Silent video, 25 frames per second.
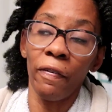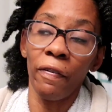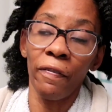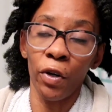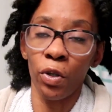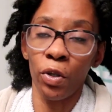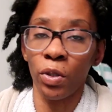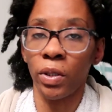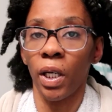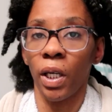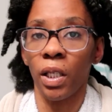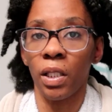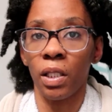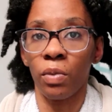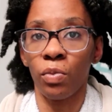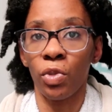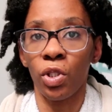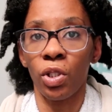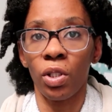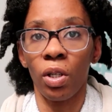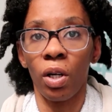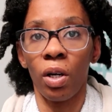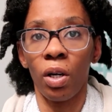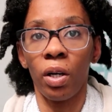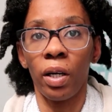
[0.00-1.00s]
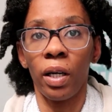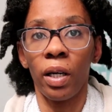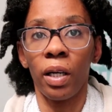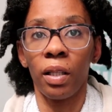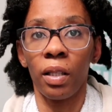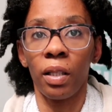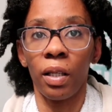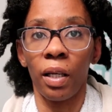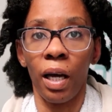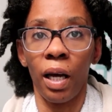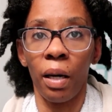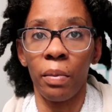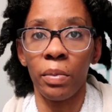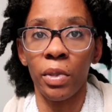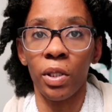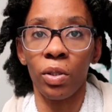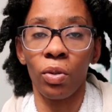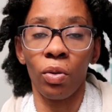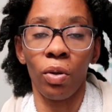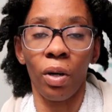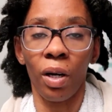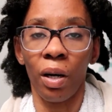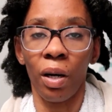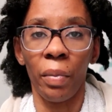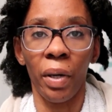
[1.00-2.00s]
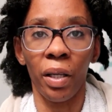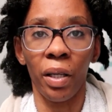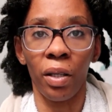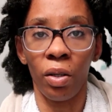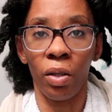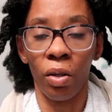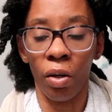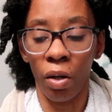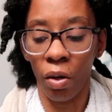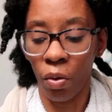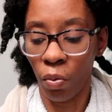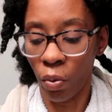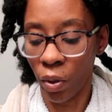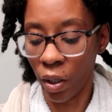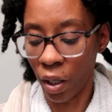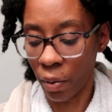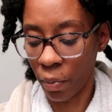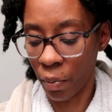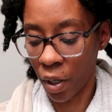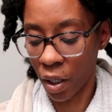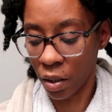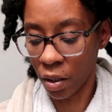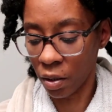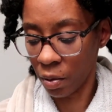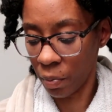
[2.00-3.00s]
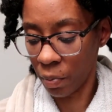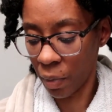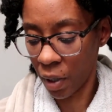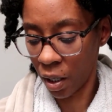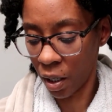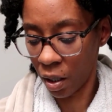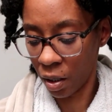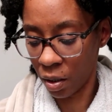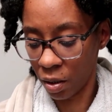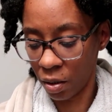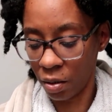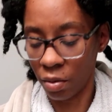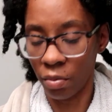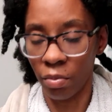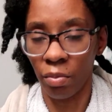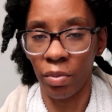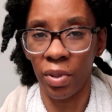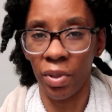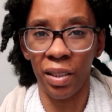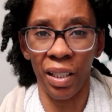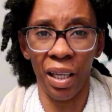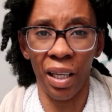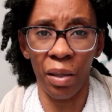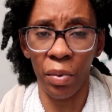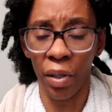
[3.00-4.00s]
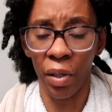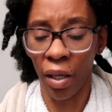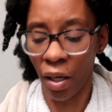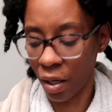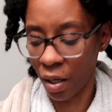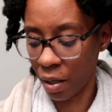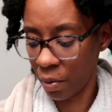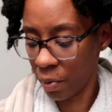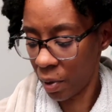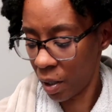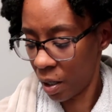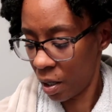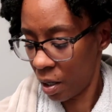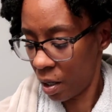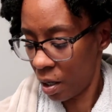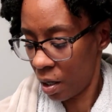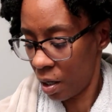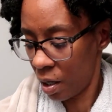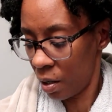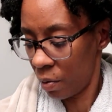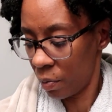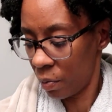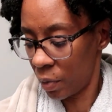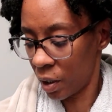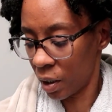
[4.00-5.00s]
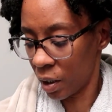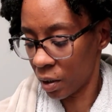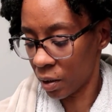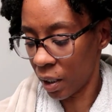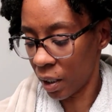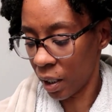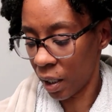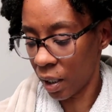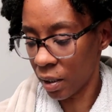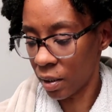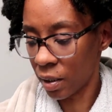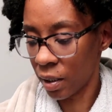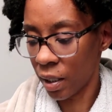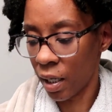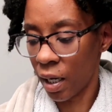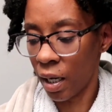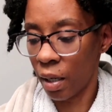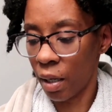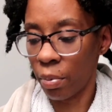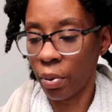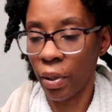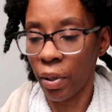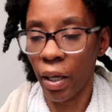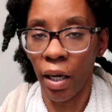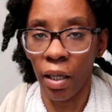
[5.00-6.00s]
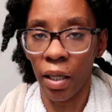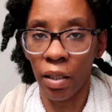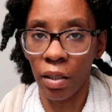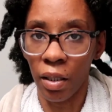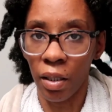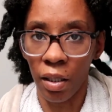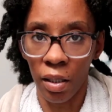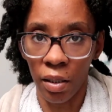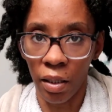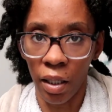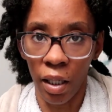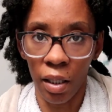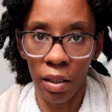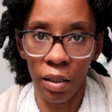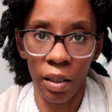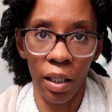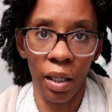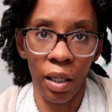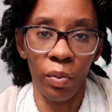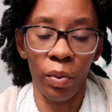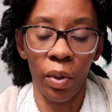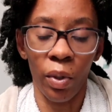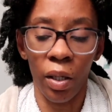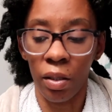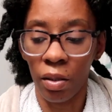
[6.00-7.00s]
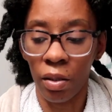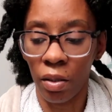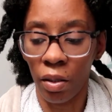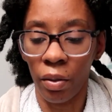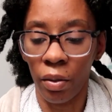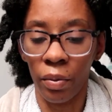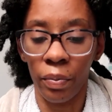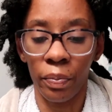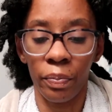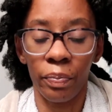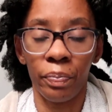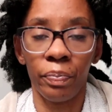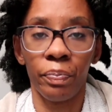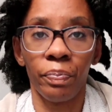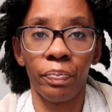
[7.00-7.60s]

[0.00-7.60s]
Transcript: the first section with y'all and then I'm just gonna come back to y'all when I'm under my um, steam cap because like I said, I applied the exact same way, so.